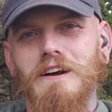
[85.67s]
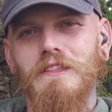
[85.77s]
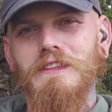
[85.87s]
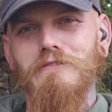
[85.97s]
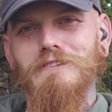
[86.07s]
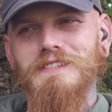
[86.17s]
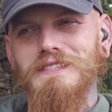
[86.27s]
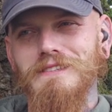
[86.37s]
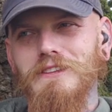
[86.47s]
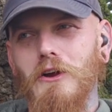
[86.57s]
learn the
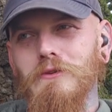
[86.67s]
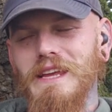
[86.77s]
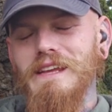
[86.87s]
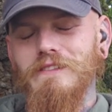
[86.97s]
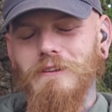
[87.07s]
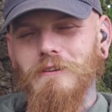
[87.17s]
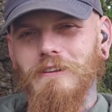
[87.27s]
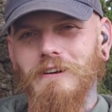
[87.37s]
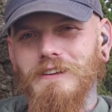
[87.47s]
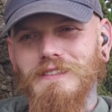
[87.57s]
differences and don't eat the
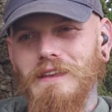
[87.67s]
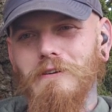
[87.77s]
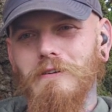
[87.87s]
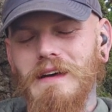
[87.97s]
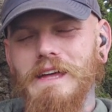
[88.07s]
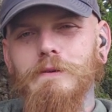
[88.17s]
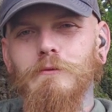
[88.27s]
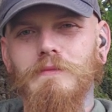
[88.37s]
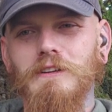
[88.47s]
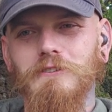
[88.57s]
lookalikes. They're not
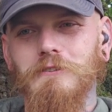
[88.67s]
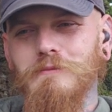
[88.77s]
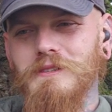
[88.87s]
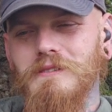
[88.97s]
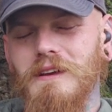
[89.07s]
edible mushrooms.